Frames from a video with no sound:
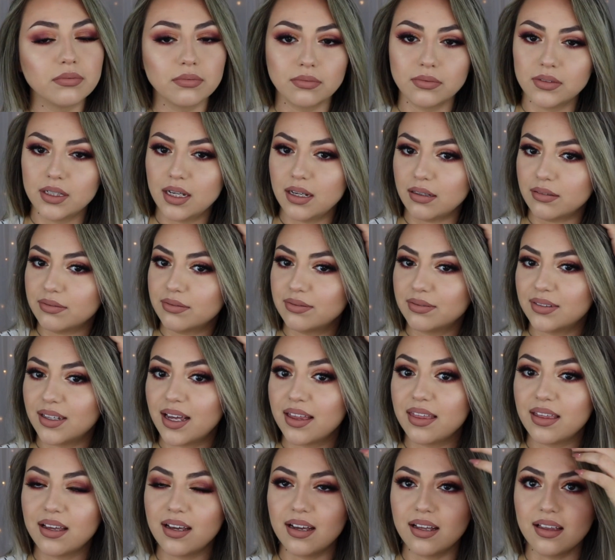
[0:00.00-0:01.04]
Yeah, I
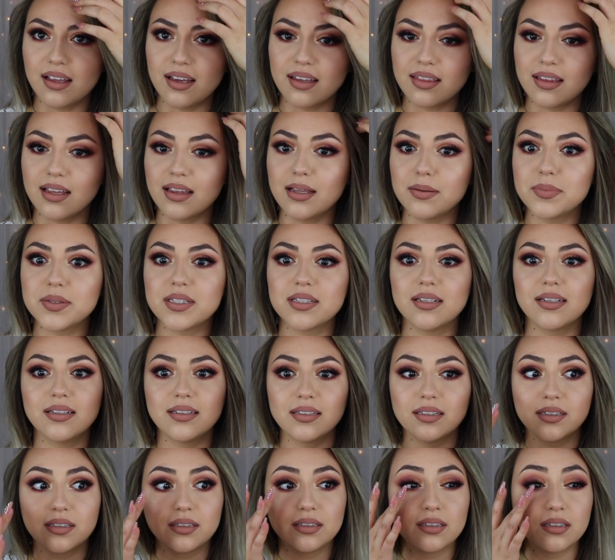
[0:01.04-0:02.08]
think I like that lipstick.
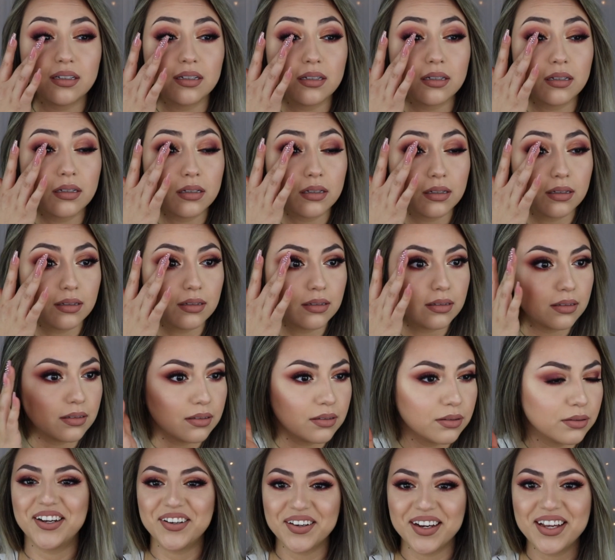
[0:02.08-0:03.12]

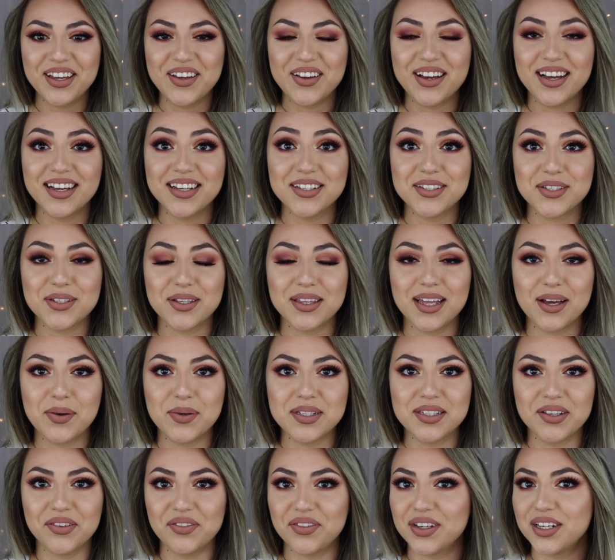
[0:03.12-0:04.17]
Alright, you guys, so that was
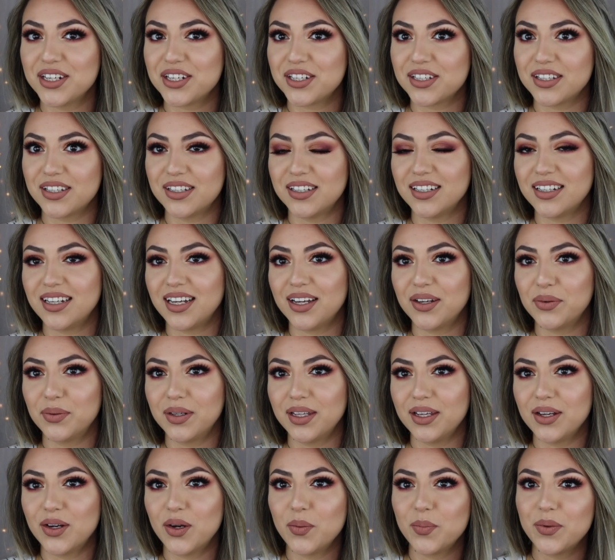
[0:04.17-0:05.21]
the finished look. I
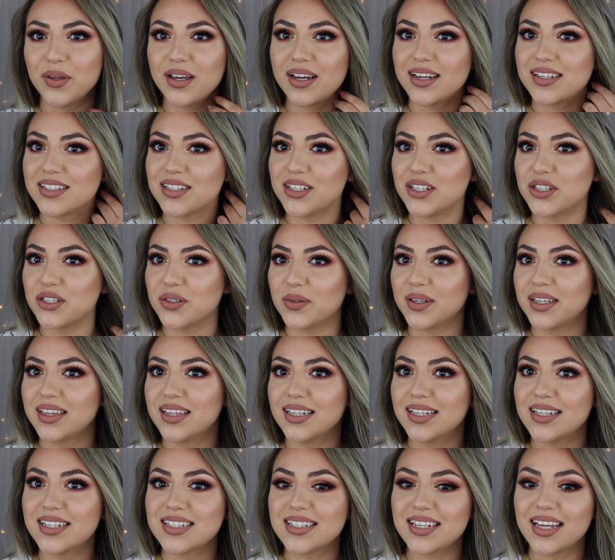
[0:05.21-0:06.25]
really hope you guys enjoyed
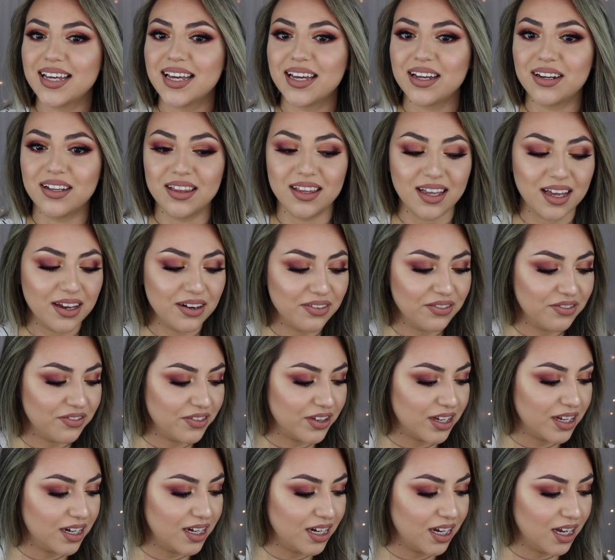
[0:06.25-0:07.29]
this. I had a lot of
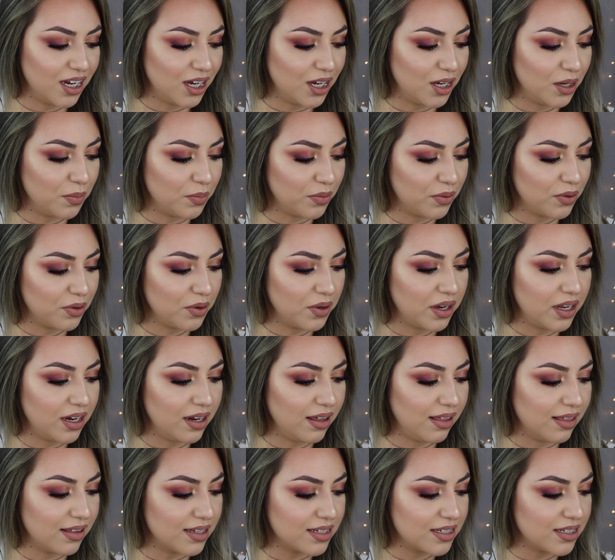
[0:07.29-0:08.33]
fun
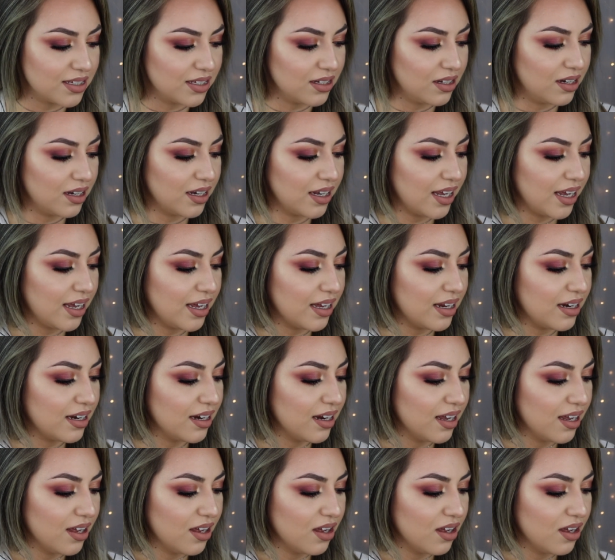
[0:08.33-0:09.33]
creating this look, and